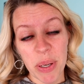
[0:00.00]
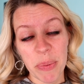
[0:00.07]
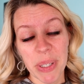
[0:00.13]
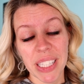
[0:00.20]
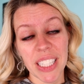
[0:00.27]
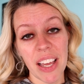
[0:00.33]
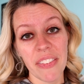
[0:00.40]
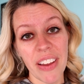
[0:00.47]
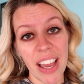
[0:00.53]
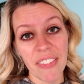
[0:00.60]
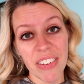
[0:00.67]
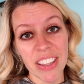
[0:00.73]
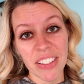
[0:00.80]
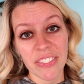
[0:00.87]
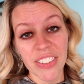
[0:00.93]
why we love
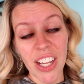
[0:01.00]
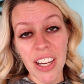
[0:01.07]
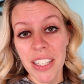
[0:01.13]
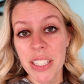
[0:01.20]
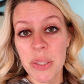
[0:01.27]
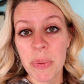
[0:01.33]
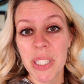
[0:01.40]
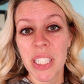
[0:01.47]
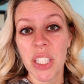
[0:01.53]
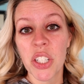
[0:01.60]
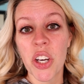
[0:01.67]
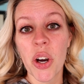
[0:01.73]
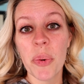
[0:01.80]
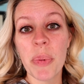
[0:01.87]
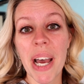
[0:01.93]
having the vlog is we can
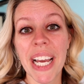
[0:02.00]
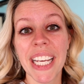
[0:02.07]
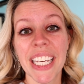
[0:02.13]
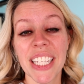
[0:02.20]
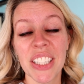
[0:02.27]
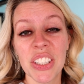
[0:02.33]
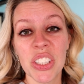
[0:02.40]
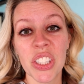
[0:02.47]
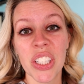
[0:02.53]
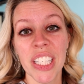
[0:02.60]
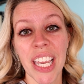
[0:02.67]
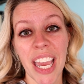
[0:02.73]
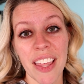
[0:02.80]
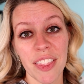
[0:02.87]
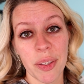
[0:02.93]
go back and
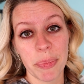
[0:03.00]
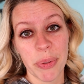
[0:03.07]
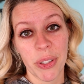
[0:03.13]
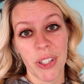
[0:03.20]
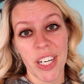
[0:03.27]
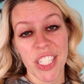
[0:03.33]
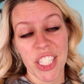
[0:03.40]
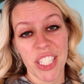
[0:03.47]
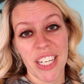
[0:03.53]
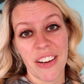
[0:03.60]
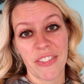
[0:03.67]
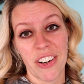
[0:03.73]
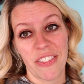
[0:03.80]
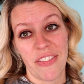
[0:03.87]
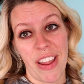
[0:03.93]
look at the progression of our